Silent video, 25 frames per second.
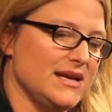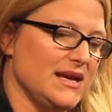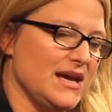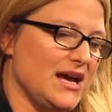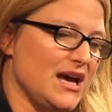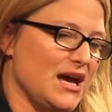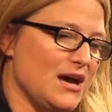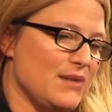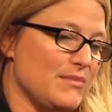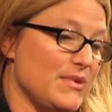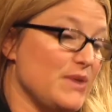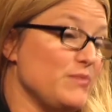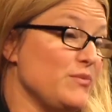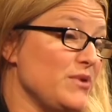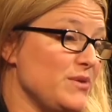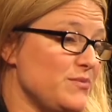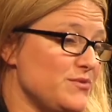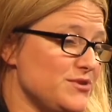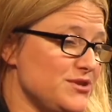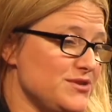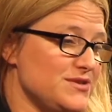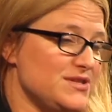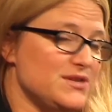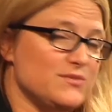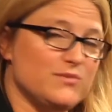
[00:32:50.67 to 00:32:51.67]
And we
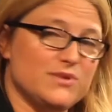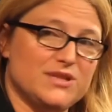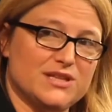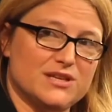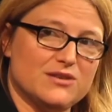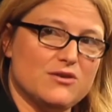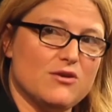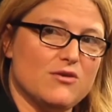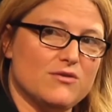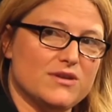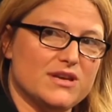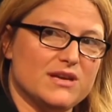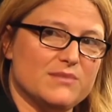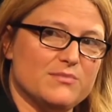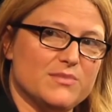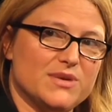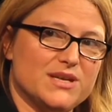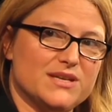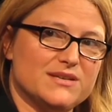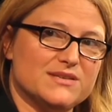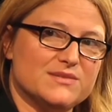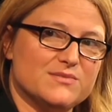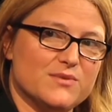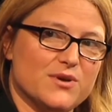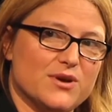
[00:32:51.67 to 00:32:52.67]
produced it with Nicole Kidman
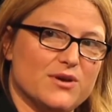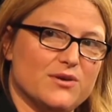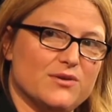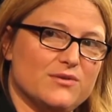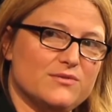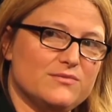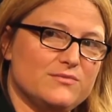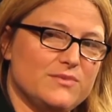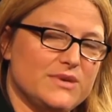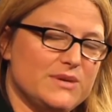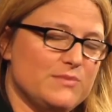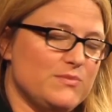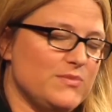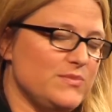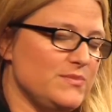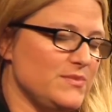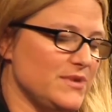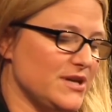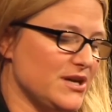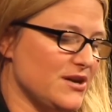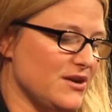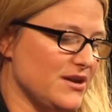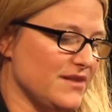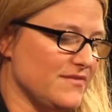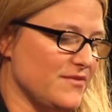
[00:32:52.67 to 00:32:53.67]
as well. We
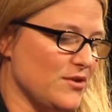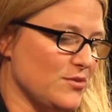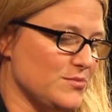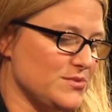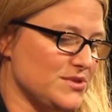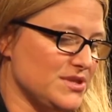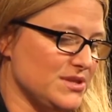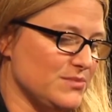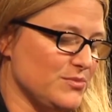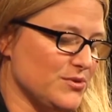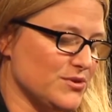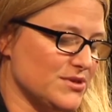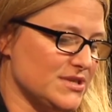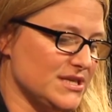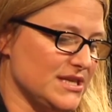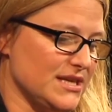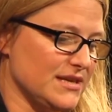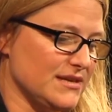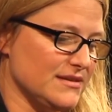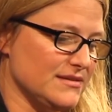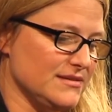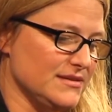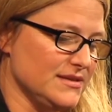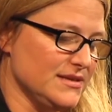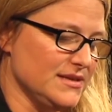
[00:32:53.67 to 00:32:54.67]
kind of optioned the book
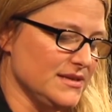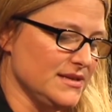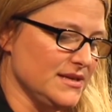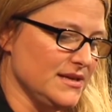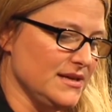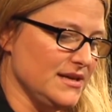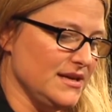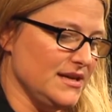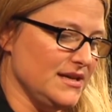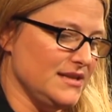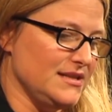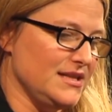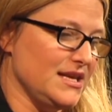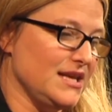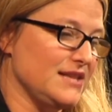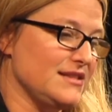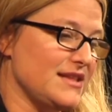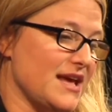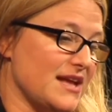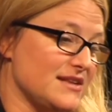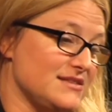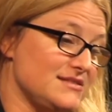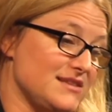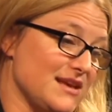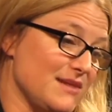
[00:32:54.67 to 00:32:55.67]
together. And then
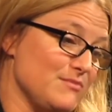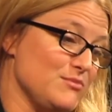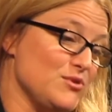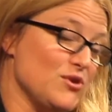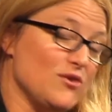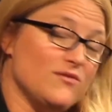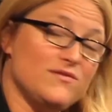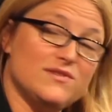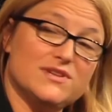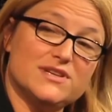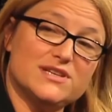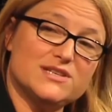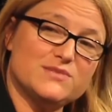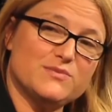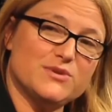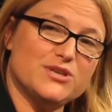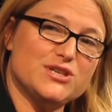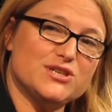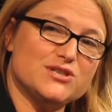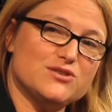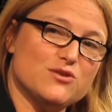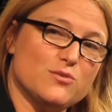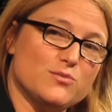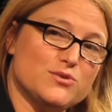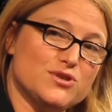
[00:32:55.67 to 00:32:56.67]
that same novelist, we
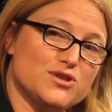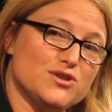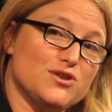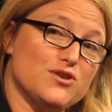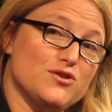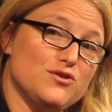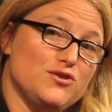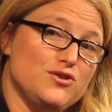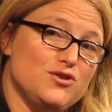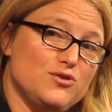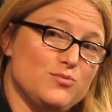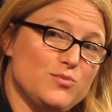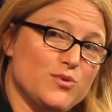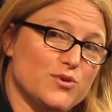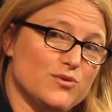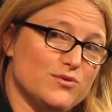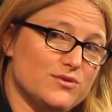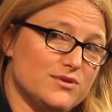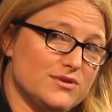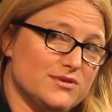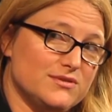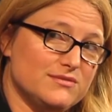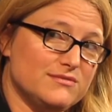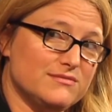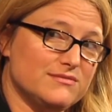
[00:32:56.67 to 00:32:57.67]
just optioned her new
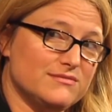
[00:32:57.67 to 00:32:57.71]
book.